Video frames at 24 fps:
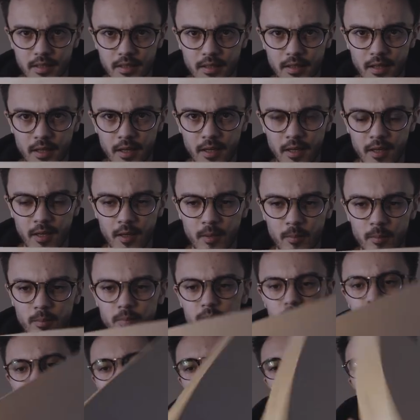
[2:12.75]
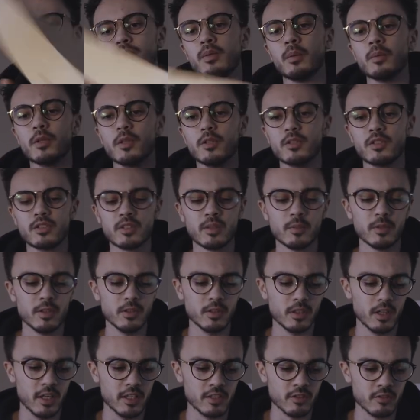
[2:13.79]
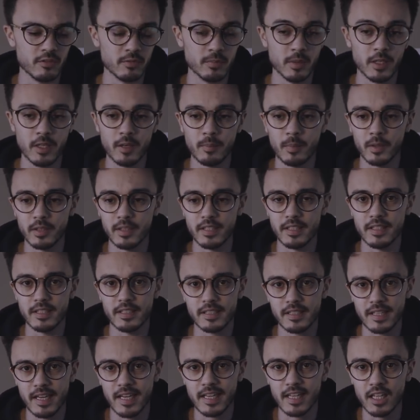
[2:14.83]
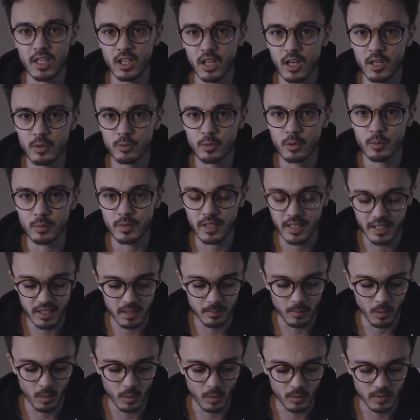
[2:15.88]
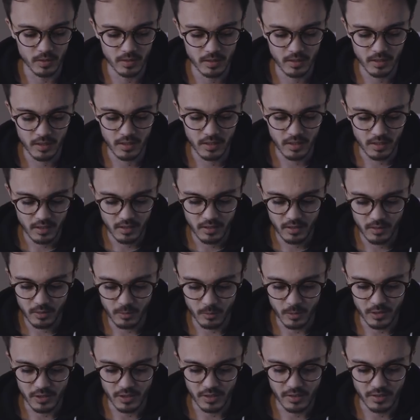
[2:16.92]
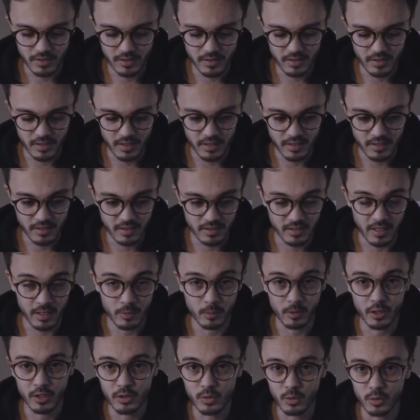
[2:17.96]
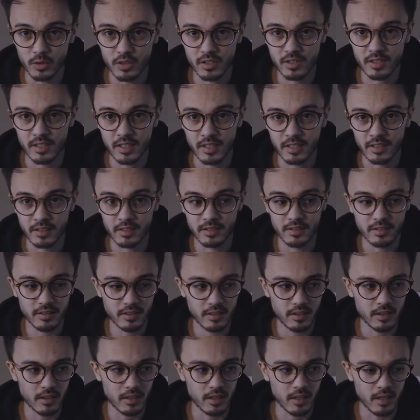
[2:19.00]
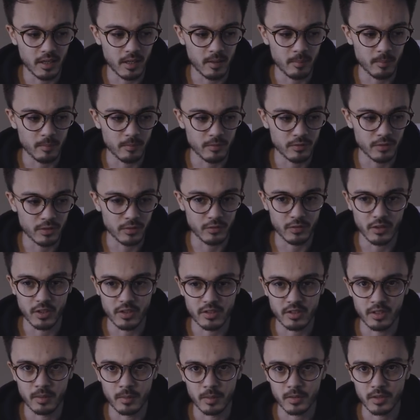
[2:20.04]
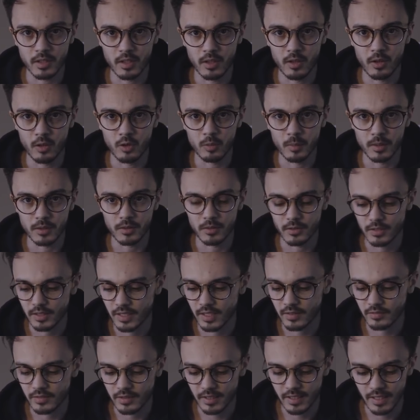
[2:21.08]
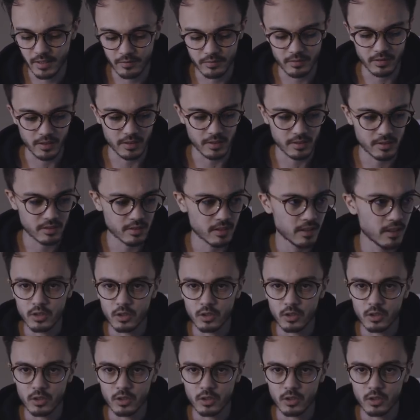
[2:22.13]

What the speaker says: Probably some of you guys are familiar, but it is a Lightroom keyboard, which is insane. When I saw this thing for the first time, I was like, oh my God, I have to have this.